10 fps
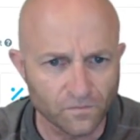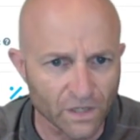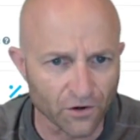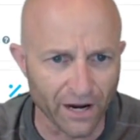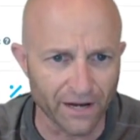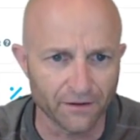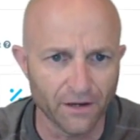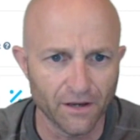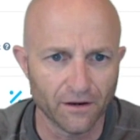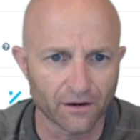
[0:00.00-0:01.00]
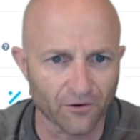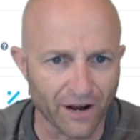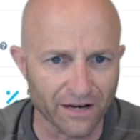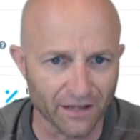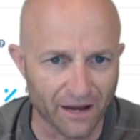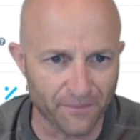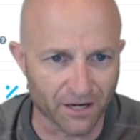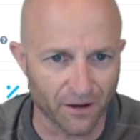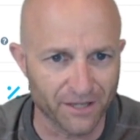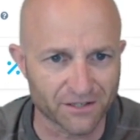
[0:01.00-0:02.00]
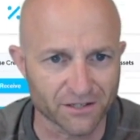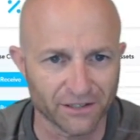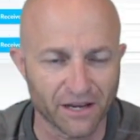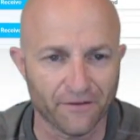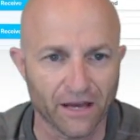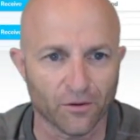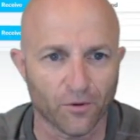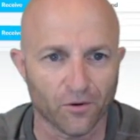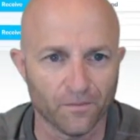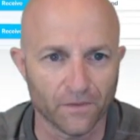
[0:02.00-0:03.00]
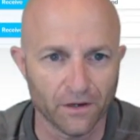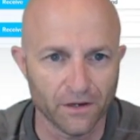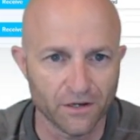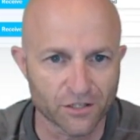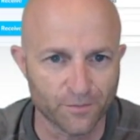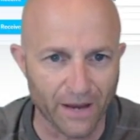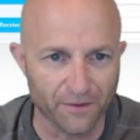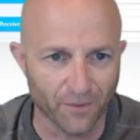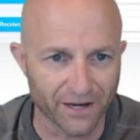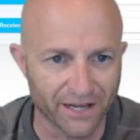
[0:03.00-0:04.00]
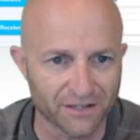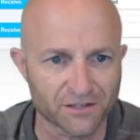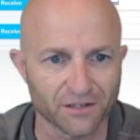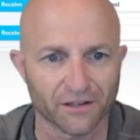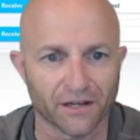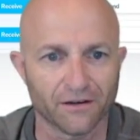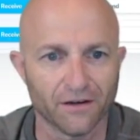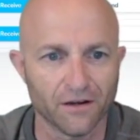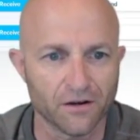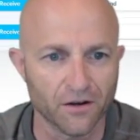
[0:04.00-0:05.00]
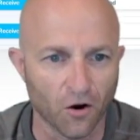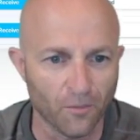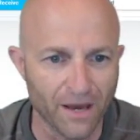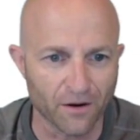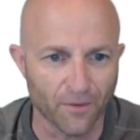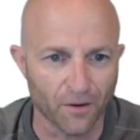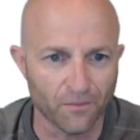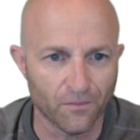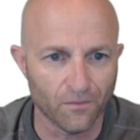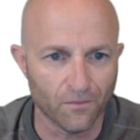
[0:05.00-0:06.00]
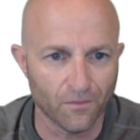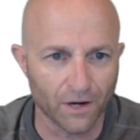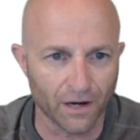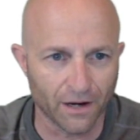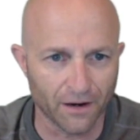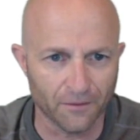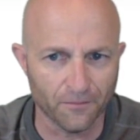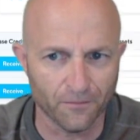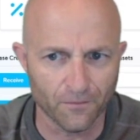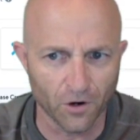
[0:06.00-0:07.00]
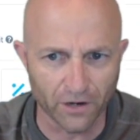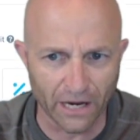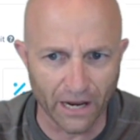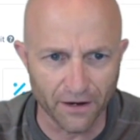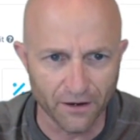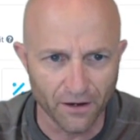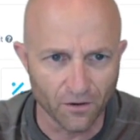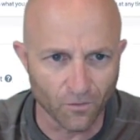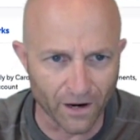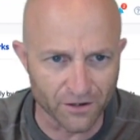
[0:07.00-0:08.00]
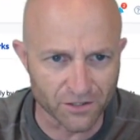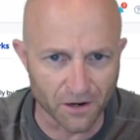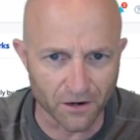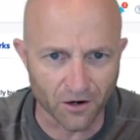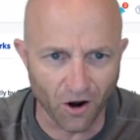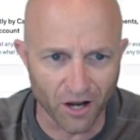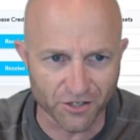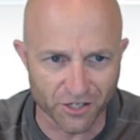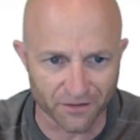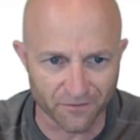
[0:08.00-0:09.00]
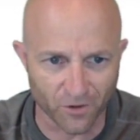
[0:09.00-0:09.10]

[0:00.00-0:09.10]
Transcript: Great. Credit line become instantly available. Spend money instantly. No minimum. Okay. Where's the caution?